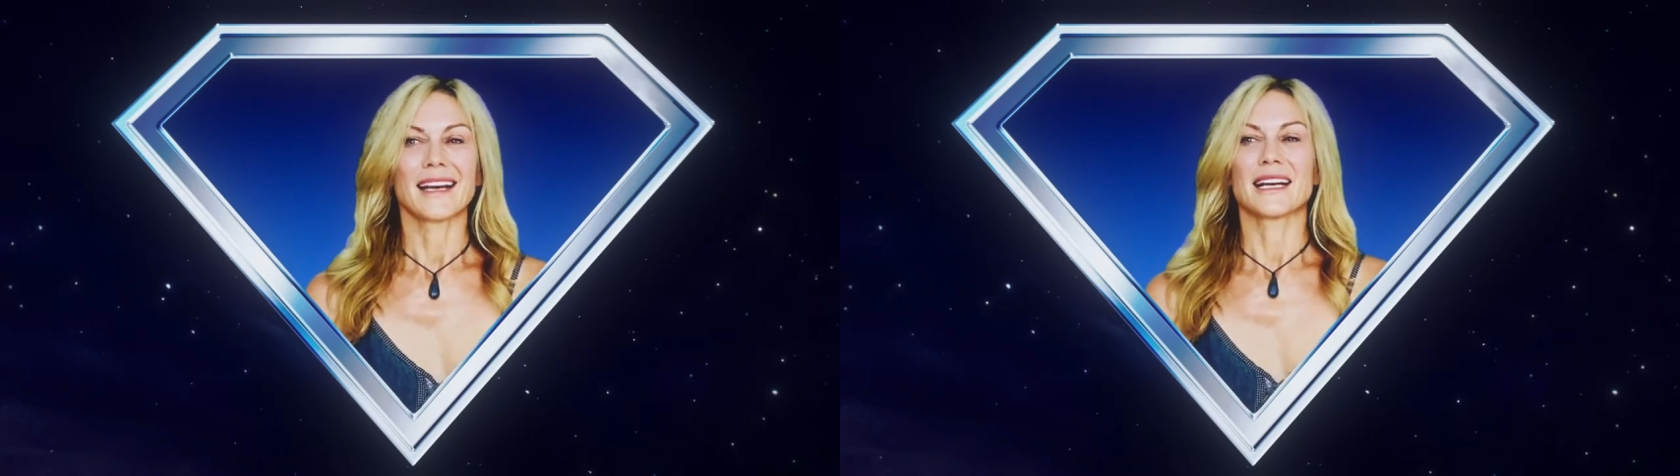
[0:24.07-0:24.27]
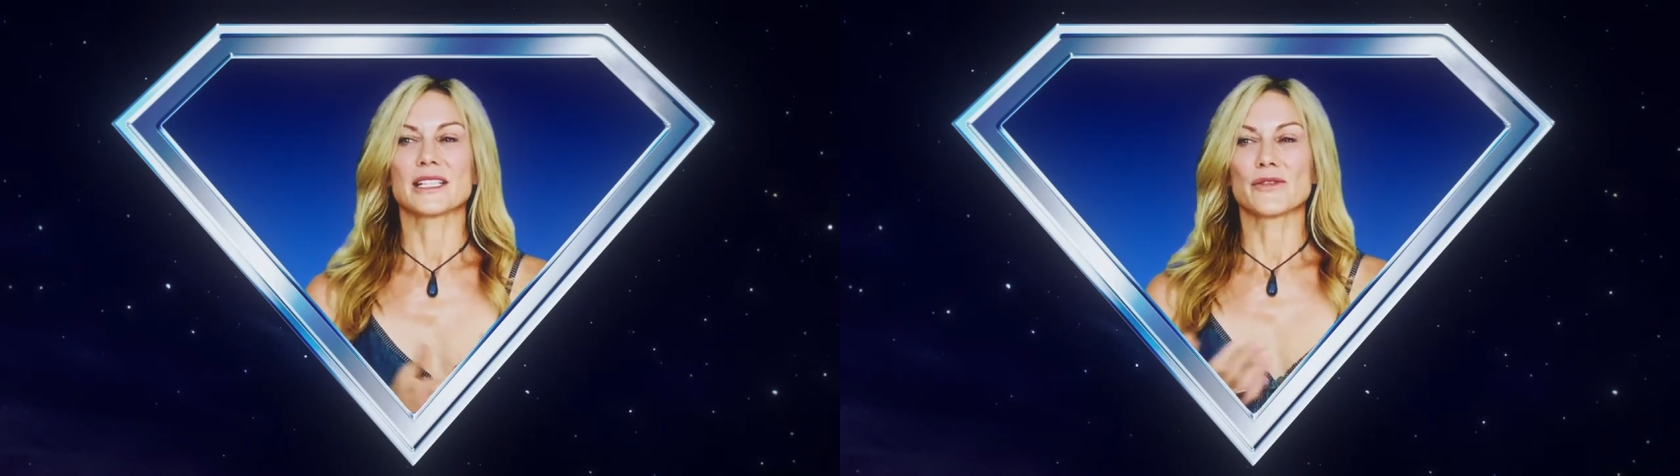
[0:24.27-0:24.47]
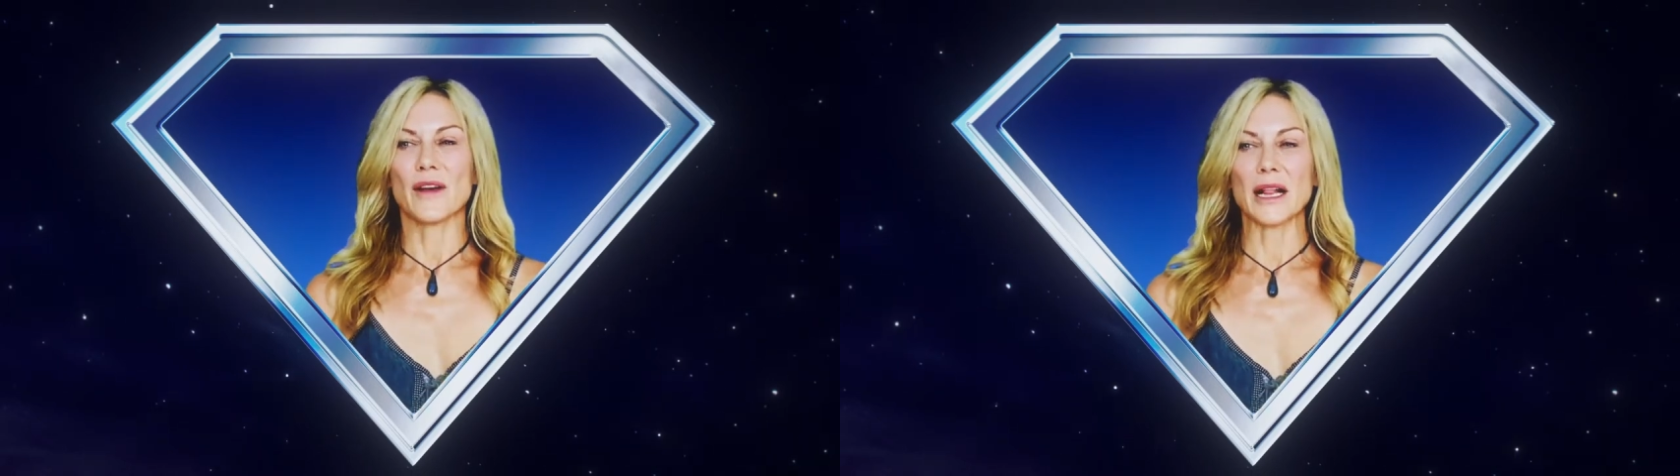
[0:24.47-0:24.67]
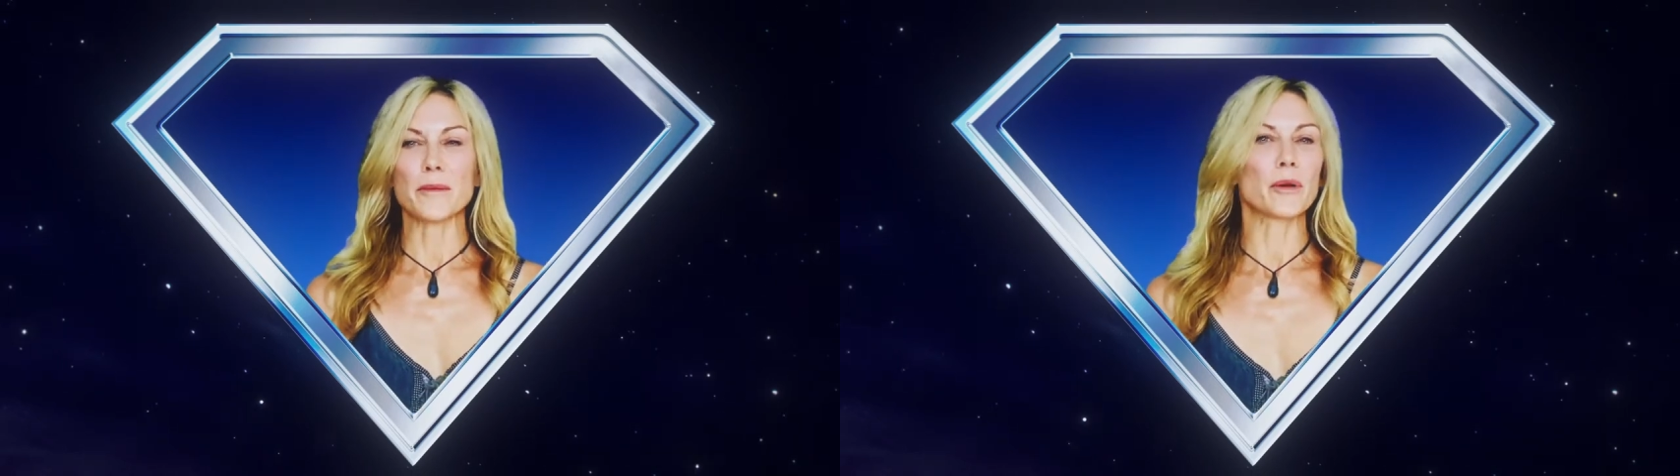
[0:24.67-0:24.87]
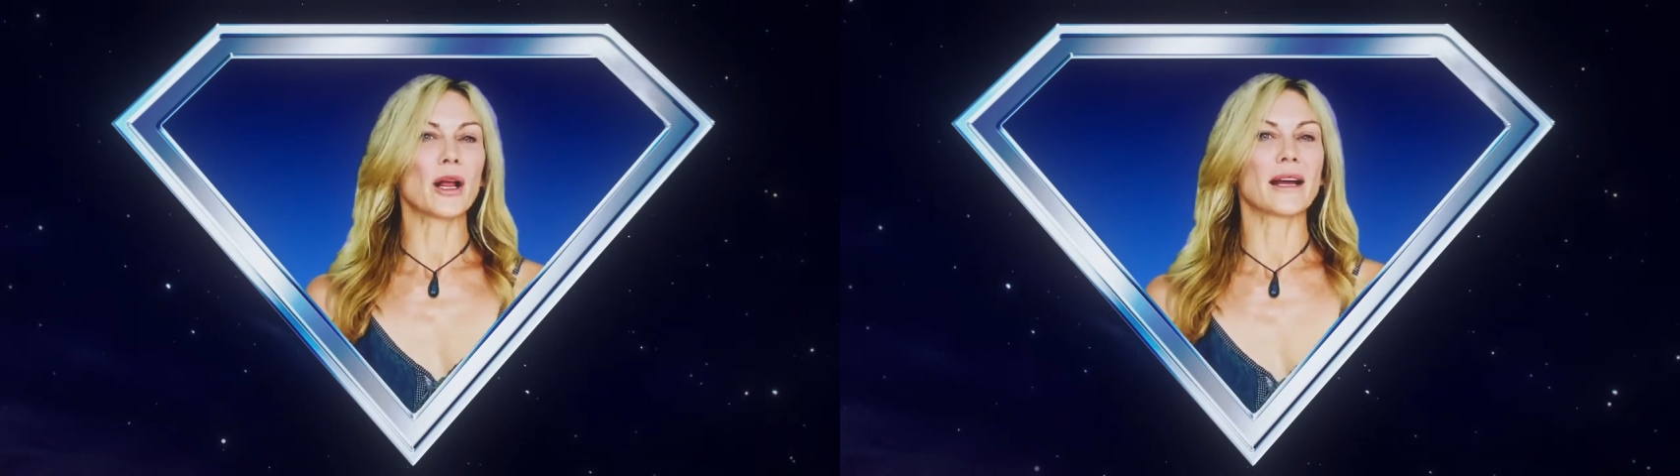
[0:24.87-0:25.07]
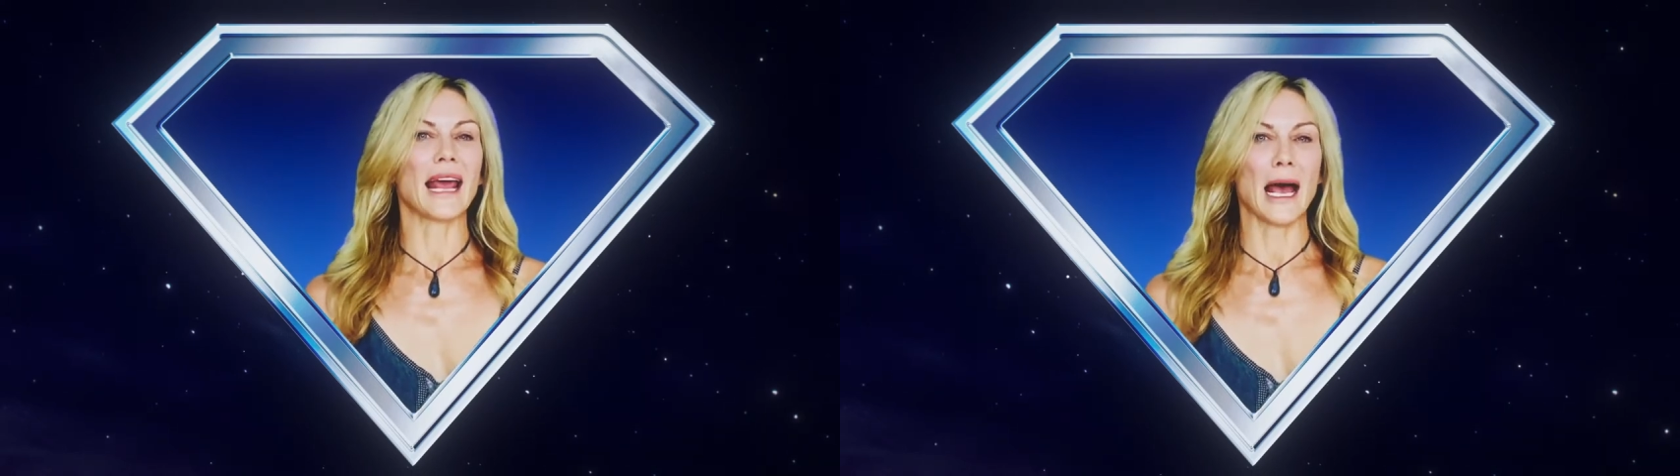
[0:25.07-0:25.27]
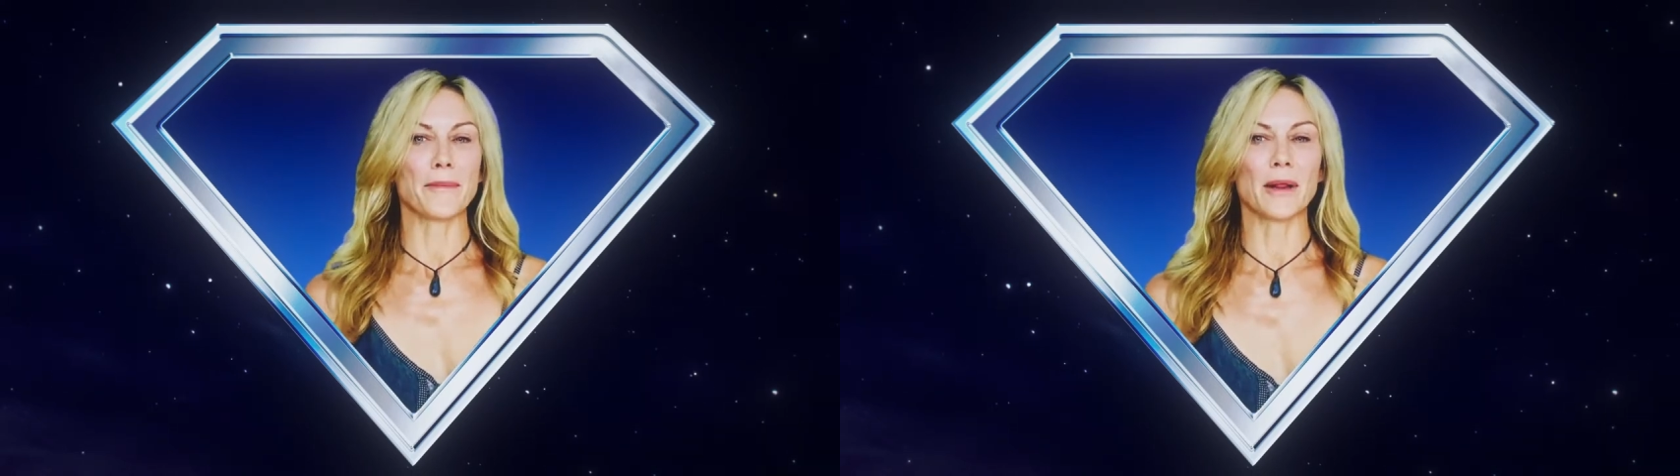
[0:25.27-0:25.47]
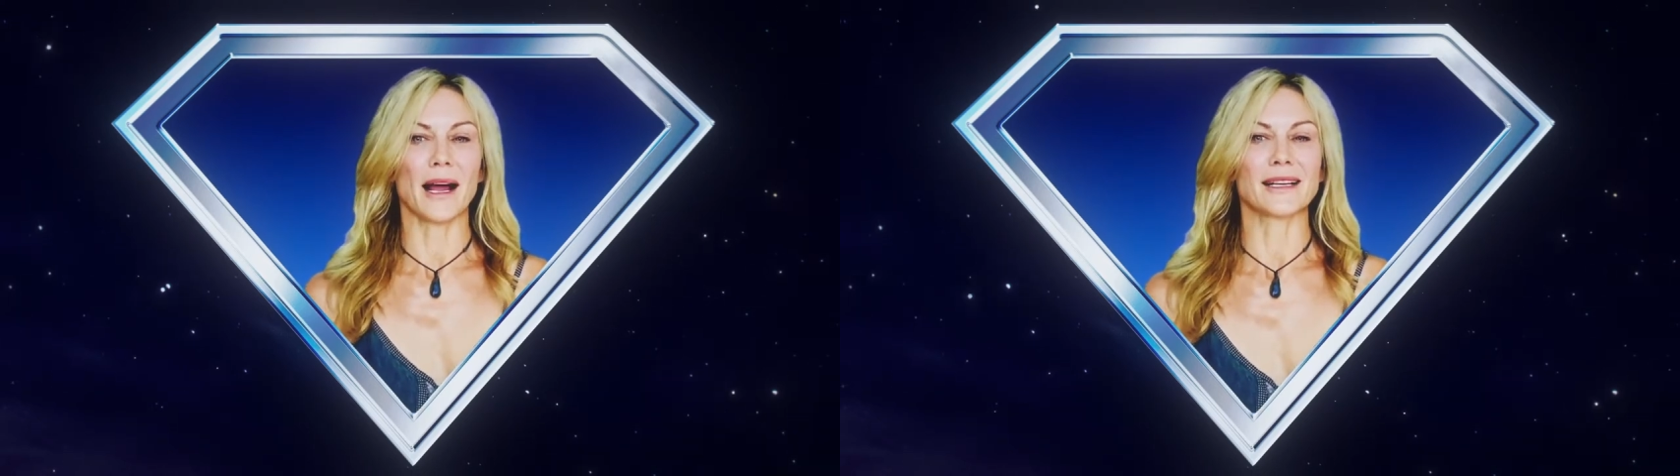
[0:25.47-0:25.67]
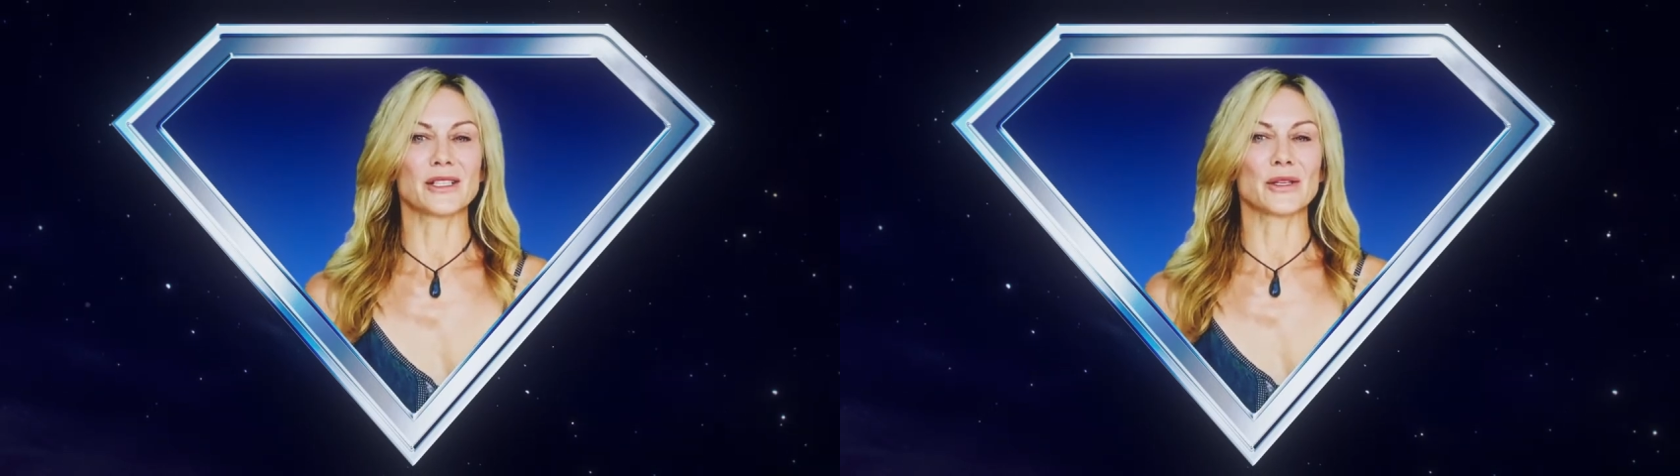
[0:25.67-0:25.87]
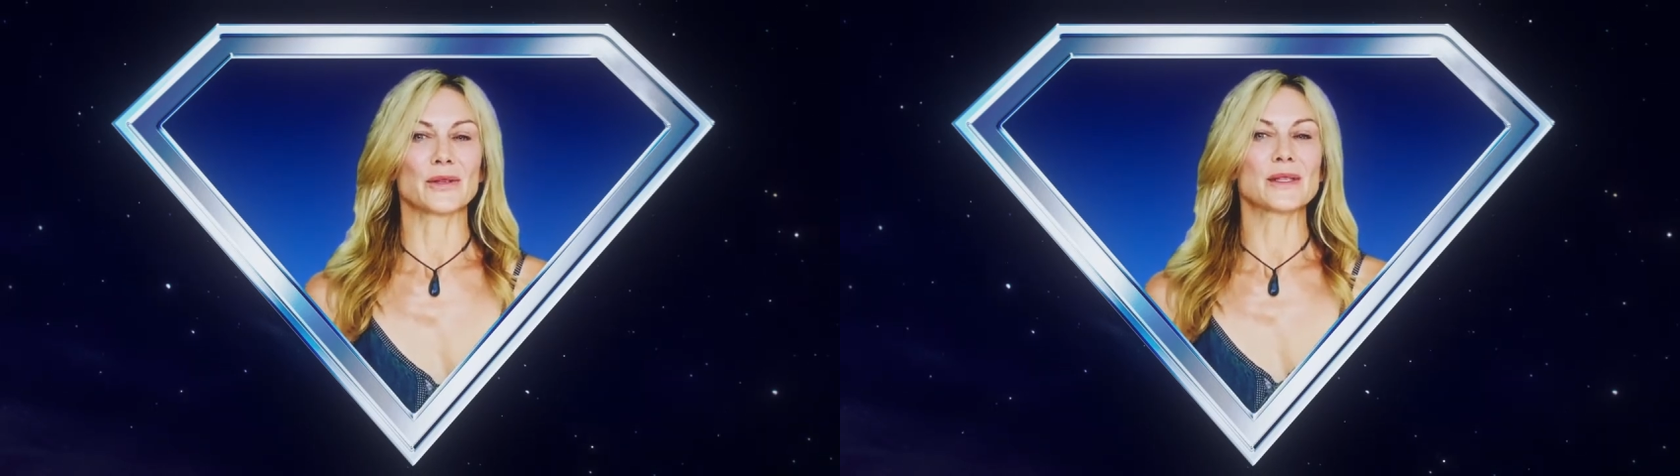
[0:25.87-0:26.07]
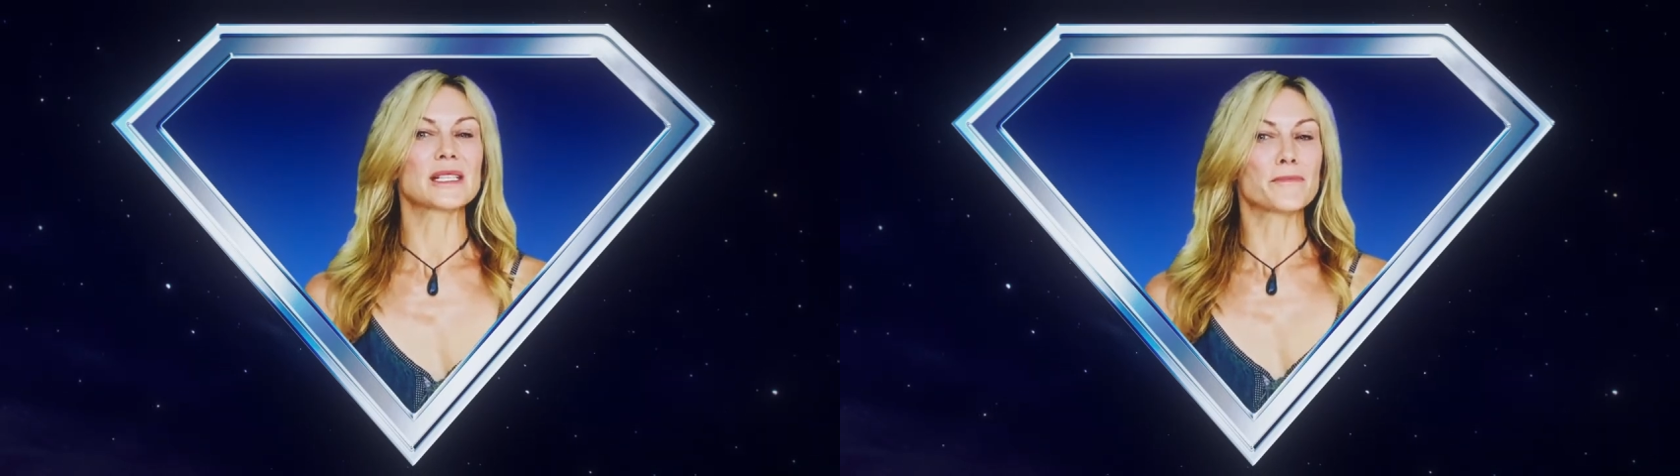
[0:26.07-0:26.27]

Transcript: It's available on Apple iTunes,